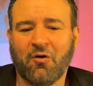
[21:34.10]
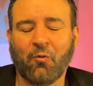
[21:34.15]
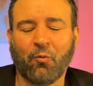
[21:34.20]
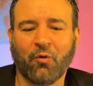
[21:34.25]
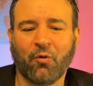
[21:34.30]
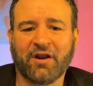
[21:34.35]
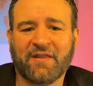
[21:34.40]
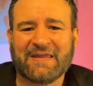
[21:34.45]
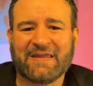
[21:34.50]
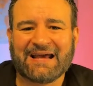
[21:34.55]

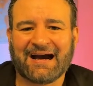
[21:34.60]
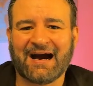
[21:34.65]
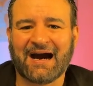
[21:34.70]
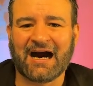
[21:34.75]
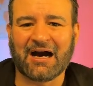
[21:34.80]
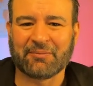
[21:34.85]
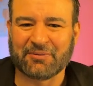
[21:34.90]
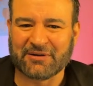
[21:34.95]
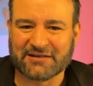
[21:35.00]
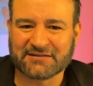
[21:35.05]
What are their
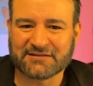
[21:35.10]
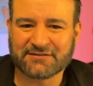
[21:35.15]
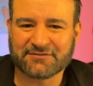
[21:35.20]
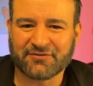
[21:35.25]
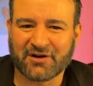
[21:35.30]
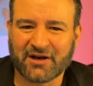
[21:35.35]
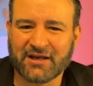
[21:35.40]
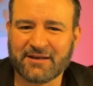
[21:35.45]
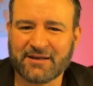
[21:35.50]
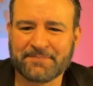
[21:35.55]
hobbies,
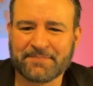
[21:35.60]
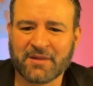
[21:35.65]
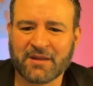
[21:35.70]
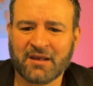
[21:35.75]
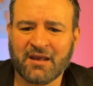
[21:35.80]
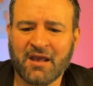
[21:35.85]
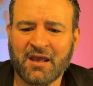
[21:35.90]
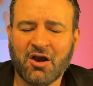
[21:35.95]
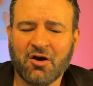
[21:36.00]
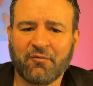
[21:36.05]
right?
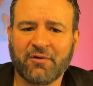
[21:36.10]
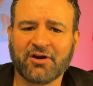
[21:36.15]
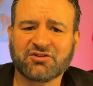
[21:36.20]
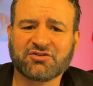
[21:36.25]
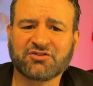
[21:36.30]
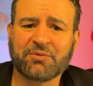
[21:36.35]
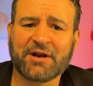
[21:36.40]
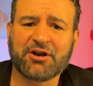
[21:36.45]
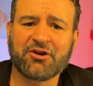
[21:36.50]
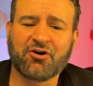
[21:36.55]
We
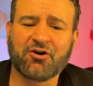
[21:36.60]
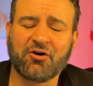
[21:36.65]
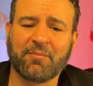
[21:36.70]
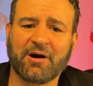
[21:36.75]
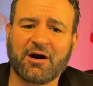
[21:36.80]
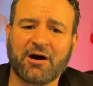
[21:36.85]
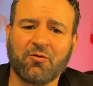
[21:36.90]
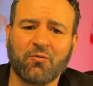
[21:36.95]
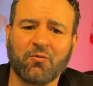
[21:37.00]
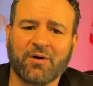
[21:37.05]
also want to know
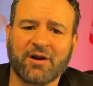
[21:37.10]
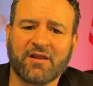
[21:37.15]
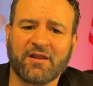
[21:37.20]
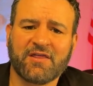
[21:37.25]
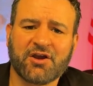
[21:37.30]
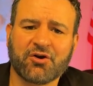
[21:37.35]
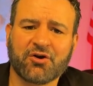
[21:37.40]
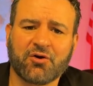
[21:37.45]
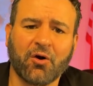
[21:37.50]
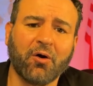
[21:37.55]
about what are
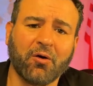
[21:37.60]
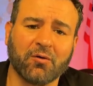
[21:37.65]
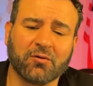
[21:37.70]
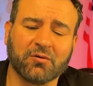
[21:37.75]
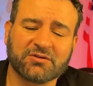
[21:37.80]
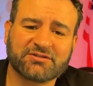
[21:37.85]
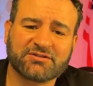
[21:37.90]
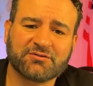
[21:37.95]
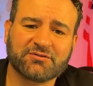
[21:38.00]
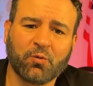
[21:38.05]
their
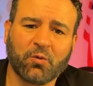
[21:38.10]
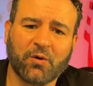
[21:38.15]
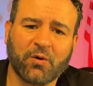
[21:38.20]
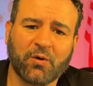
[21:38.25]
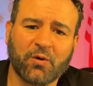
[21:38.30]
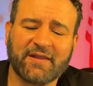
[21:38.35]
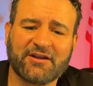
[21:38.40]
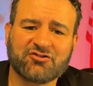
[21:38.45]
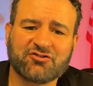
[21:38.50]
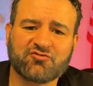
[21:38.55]
goals? What are
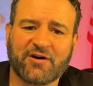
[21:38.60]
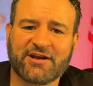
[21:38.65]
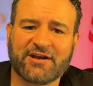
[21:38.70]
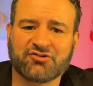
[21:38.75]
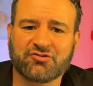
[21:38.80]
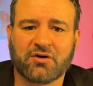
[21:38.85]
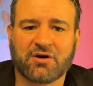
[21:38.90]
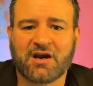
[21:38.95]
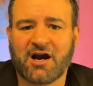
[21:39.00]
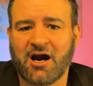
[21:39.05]
they trying
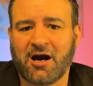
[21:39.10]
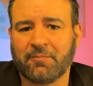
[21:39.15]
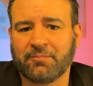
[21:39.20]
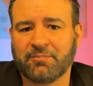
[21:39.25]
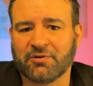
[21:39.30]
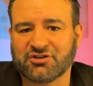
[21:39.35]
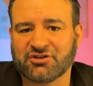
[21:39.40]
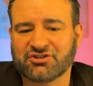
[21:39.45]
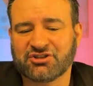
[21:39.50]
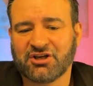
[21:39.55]
to
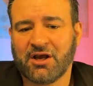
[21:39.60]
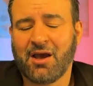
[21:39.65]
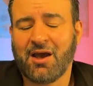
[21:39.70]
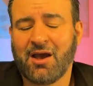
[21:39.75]
accomplish?